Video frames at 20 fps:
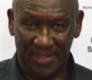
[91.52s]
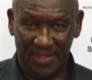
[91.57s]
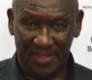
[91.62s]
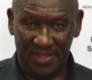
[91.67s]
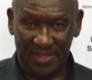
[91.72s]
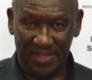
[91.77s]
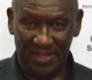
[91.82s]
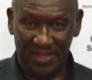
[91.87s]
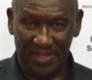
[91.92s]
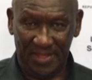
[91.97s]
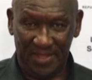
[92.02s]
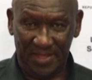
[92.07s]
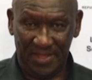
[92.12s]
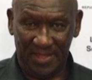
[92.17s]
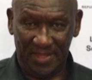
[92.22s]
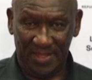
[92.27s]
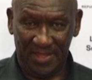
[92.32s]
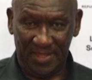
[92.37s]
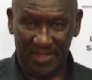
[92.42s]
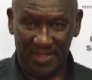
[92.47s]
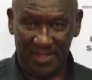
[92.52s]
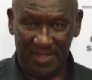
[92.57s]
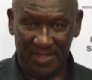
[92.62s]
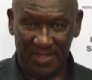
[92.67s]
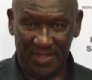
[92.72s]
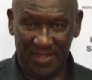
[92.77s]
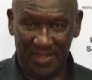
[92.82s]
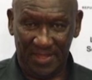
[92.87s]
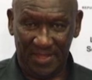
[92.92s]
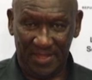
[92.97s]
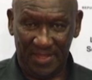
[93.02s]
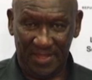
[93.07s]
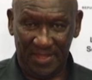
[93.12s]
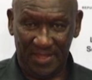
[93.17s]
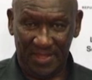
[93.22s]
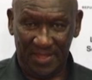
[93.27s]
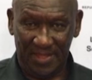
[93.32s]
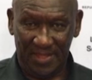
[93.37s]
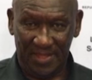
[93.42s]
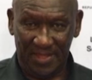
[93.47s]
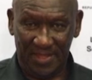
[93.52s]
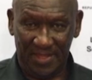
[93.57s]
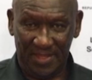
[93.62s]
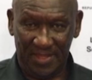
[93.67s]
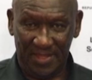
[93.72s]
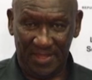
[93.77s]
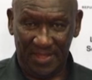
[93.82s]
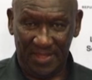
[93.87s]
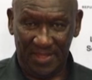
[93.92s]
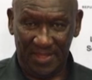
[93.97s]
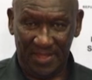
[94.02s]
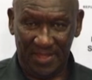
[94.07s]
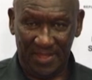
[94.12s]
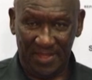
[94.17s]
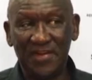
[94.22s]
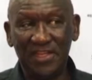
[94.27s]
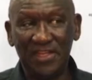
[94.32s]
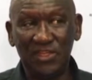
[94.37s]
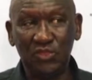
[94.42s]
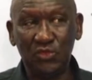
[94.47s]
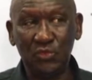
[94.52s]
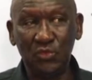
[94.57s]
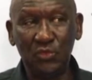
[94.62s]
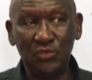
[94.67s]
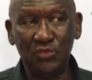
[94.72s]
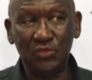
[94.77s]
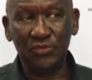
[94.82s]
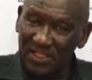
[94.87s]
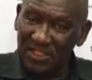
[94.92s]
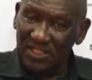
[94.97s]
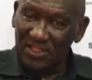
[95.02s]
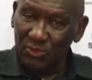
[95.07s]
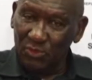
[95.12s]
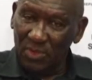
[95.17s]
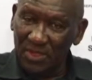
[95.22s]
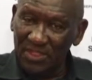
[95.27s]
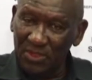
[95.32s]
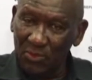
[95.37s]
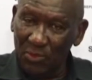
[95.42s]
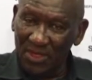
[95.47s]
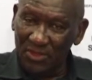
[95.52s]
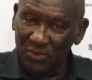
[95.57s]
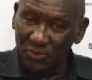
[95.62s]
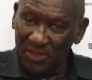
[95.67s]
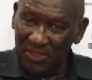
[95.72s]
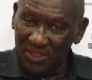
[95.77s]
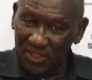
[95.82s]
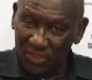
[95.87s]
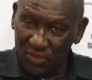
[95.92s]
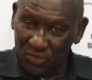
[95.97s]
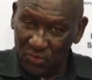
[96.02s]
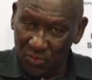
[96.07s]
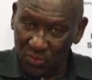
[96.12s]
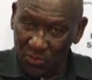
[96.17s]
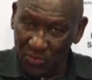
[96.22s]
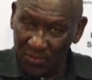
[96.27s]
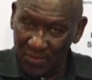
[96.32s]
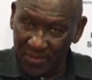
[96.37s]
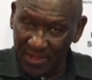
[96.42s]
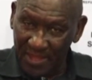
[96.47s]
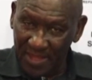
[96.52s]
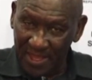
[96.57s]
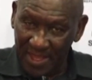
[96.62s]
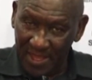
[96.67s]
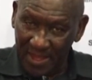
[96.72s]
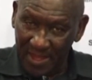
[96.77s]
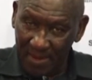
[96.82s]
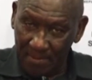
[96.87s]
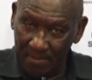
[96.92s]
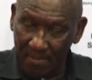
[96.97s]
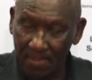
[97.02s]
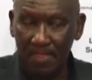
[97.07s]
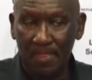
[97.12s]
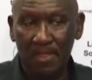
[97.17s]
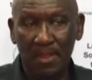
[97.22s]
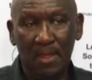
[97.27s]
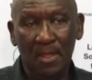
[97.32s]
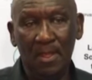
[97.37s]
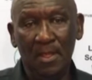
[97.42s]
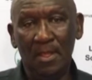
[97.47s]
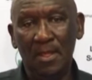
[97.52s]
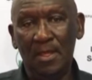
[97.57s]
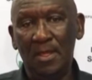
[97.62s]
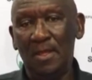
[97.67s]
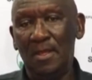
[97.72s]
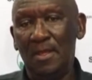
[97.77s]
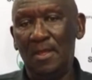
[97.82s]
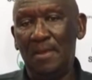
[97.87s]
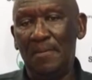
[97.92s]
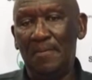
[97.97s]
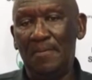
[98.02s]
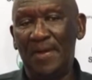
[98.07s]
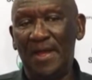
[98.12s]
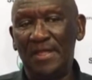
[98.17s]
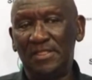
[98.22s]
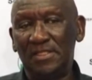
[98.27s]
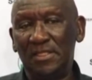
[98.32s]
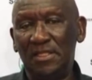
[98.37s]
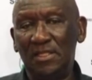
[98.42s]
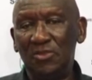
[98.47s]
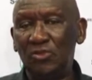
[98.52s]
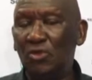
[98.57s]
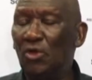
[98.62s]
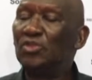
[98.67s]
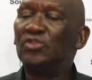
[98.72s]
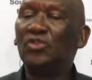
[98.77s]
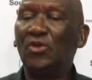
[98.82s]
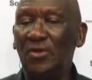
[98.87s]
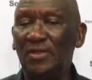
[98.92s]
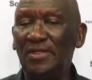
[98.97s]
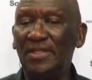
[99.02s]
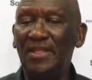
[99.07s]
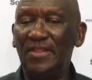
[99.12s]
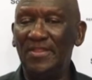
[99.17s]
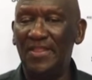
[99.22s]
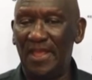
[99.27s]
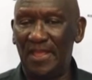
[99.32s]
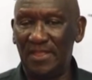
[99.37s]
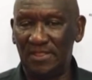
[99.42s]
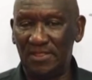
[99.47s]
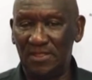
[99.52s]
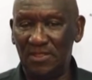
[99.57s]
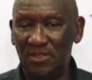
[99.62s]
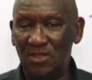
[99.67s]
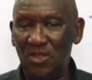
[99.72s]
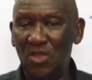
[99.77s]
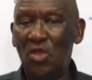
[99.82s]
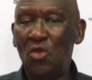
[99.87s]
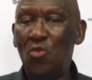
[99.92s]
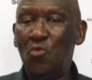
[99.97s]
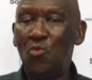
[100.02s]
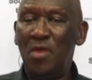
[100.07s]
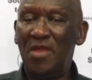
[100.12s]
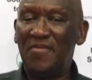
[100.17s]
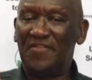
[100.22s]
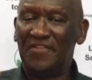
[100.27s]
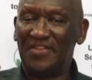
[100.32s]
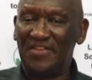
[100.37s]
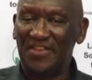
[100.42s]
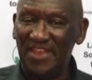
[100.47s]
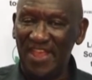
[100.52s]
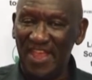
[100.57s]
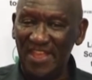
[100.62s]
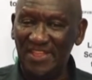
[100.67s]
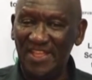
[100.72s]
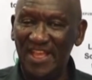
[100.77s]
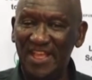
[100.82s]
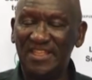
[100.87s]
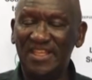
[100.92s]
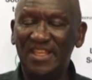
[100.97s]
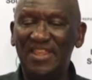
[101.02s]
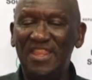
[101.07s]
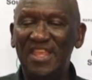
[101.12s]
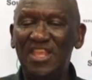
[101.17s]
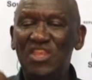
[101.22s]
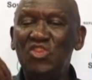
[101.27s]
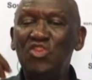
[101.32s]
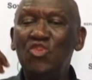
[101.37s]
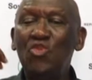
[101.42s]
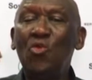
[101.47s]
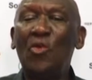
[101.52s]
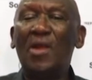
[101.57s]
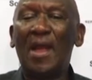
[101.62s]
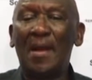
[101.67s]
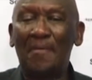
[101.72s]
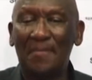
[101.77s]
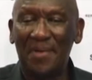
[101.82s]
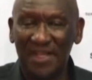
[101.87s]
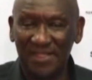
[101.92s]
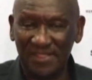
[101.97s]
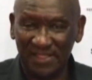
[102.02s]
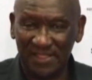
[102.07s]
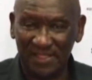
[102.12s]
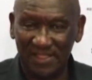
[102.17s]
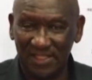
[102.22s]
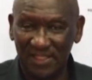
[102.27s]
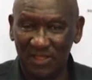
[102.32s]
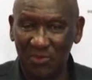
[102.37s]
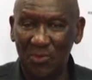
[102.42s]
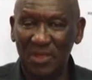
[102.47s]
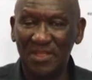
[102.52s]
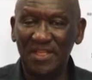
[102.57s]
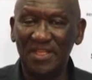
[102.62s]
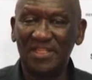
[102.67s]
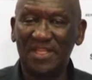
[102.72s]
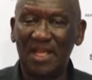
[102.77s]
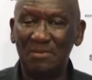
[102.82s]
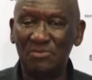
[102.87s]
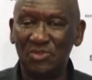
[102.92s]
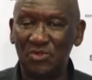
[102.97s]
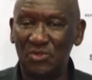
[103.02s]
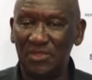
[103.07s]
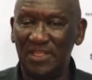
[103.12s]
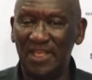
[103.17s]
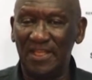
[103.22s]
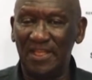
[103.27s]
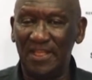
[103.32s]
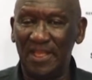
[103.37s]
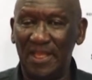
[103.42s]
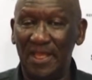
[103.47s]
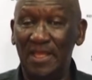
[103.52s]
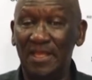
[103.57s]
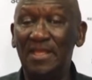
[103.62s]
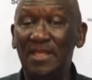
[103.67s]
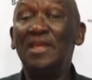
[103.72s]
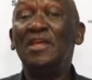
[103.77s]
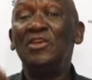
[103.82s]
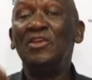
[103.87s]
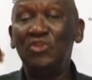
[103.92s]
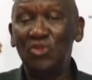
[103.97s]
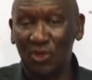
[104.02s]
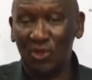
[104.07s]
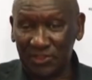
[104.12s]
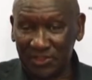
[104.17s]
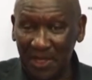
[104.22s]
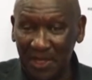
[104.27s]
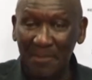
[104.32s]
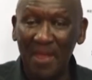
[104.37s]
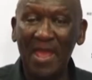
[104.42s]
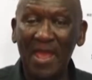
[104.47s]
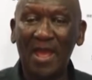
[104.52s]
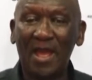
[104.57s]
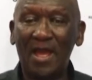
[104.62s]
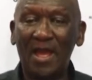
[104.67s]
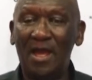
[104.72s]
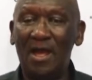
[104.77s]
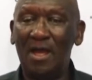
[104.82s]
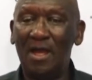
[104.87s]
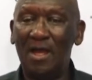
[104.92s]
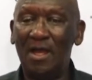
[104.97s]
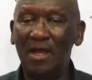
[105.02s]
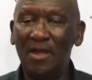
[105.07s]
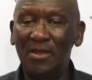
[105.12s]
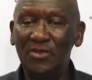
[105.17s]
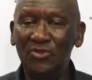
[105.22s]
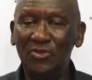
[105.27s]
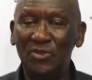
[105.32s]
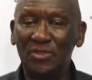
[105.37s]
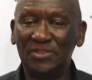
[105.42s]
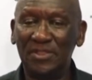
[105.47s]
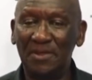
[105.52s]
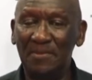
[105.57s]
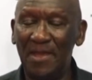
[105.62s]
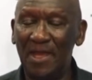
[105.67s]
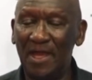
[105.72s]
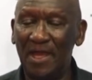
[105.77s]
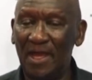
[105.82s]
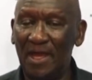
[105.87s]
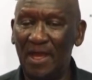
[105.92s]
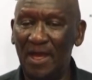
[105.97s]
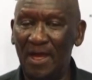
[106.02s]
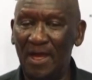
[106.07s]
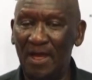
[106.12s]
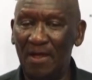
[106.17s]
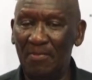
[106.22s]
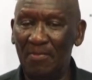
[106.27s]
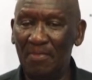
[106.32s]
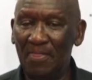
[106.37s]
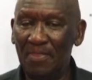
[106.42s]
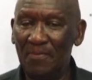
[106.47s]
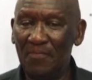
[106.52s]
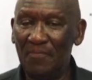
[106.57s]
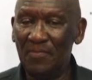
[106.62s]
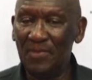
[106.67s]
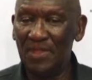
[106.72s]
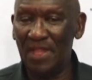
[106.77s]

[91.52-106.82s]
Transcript: Hence, we say we have reduced at 21 22 the year. But not only that, we have created the new capacity when it comes to DNA, Yokgebecha,